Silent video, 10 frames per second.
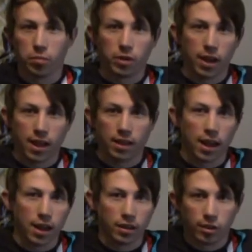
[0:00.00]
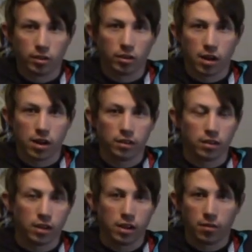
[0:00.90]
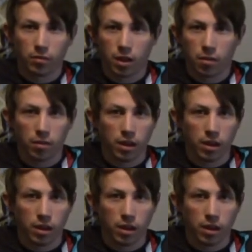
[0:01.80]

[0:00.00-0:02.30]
but at the end there's a cutscene of them